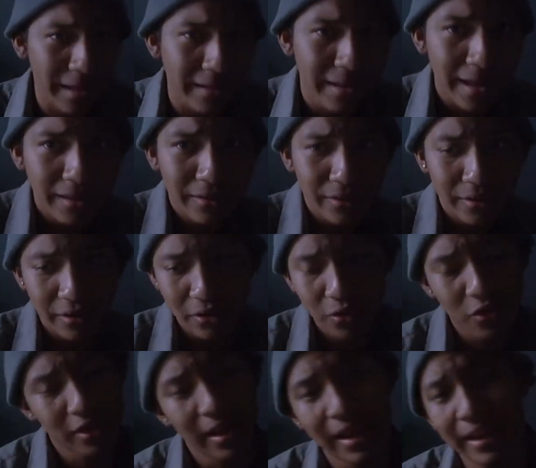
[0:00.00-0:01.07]
like that. You
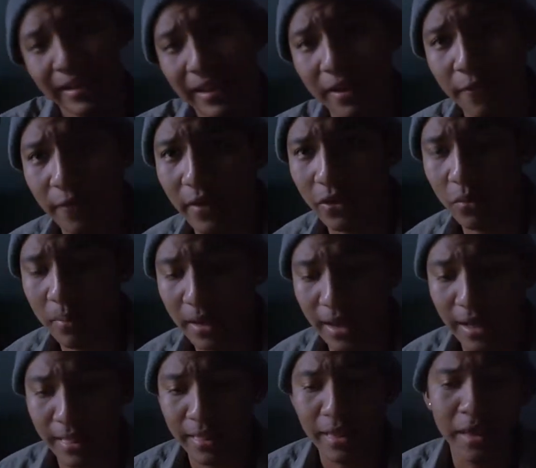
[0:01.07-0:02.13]
should not let that affect you,
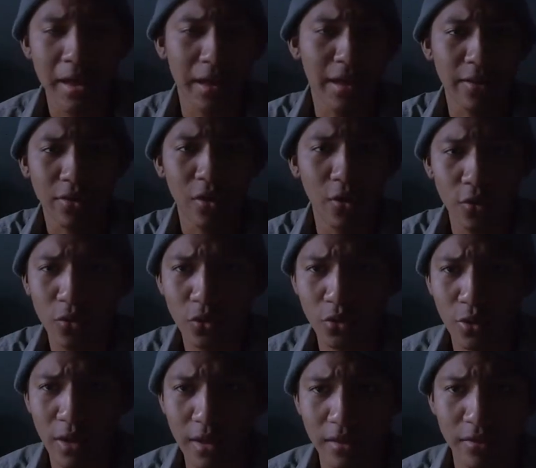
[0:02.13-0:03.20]
because that's how you
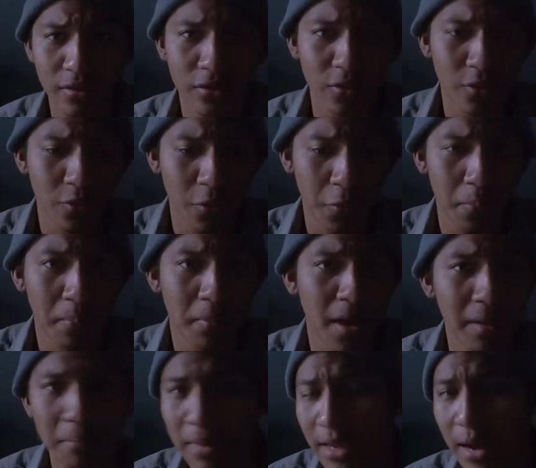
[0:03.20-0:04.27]
dress. You are
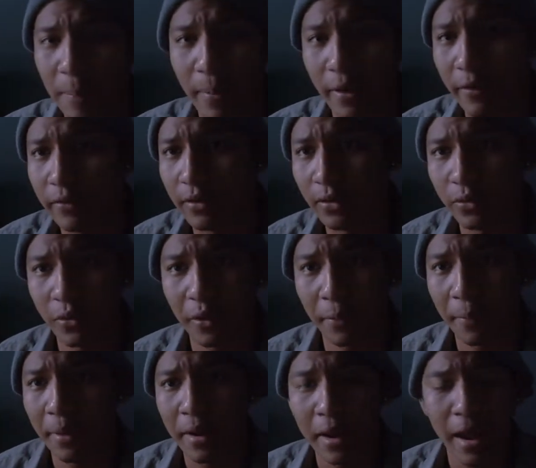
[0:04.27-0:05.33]
not being a part of the
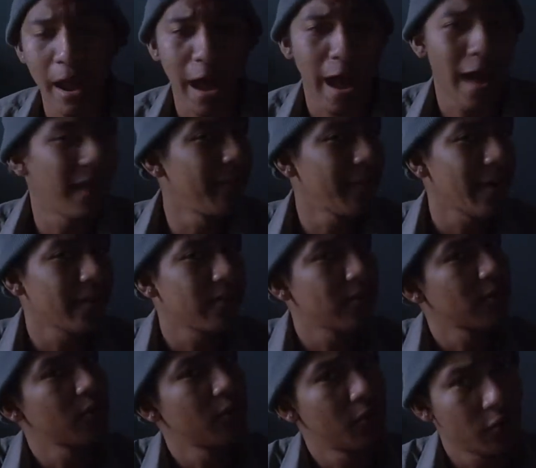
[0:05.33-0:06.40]
norm, and
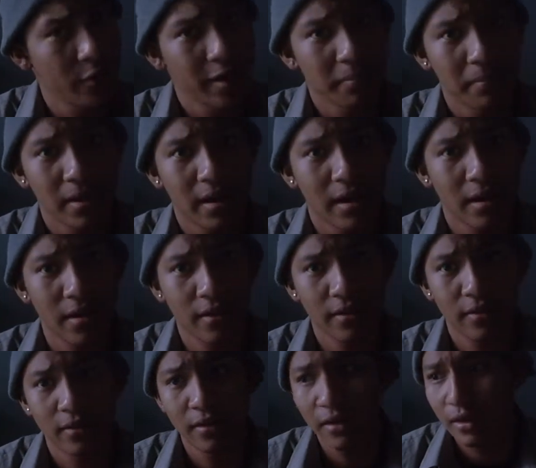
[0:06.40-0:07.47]
that's great,
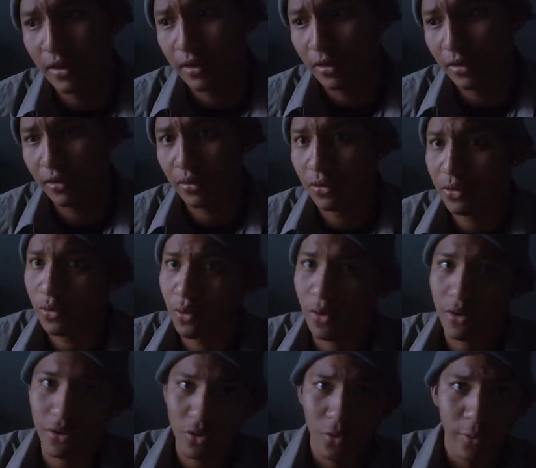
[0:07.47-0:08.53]
because you
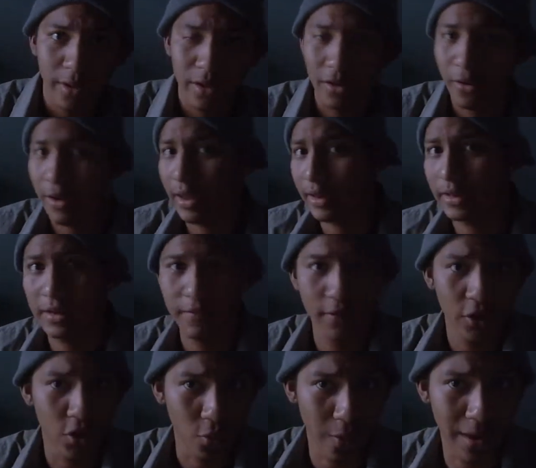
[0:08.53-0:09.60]
are showing your
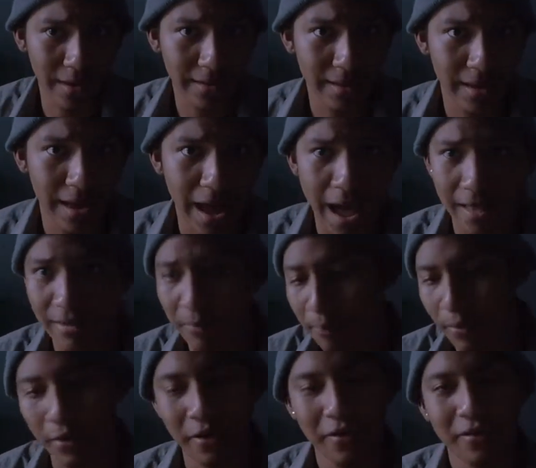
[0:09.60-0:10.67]
individuality as a
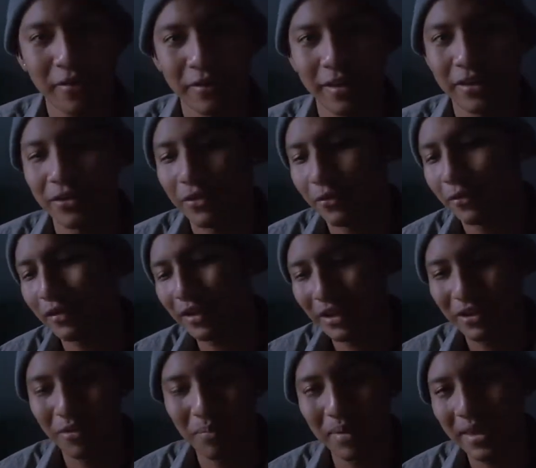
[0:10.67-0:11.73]
person, and you don't
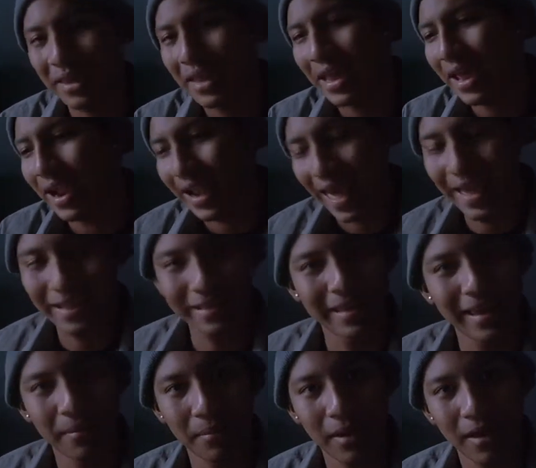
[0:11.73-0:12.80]
need to be like
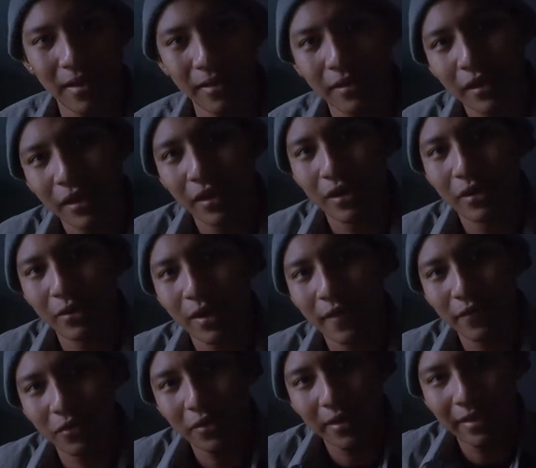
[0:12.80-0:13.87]
them, because you don't
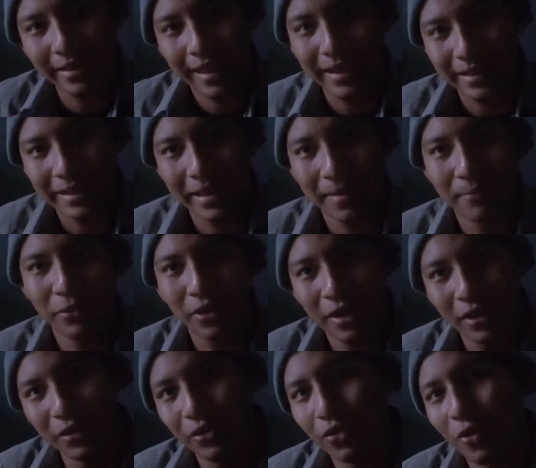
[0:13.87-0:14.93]
have to just like them
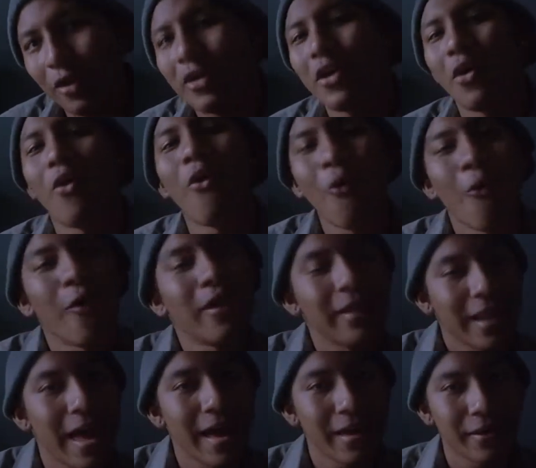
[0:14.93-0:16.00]
to enjoy your
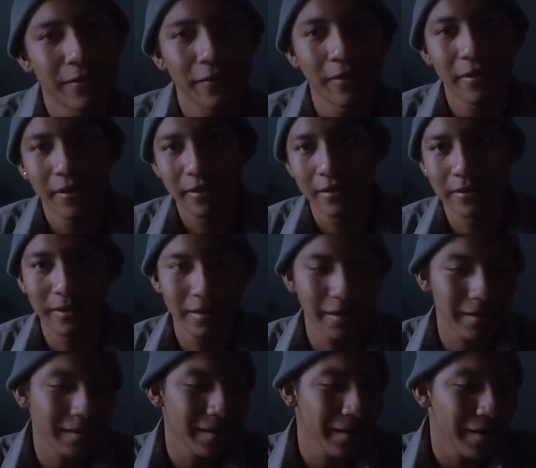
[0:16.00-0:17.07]
own life. You
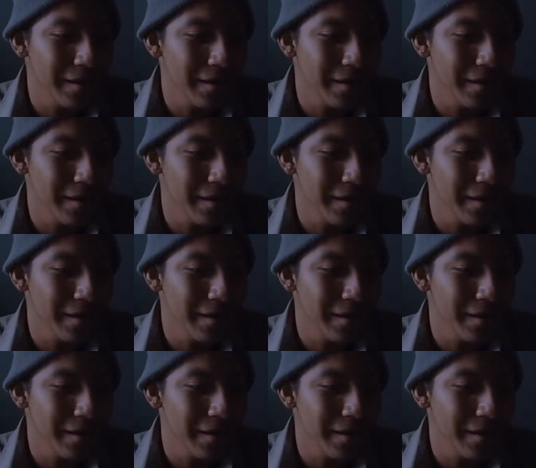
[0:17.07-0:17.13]
dig?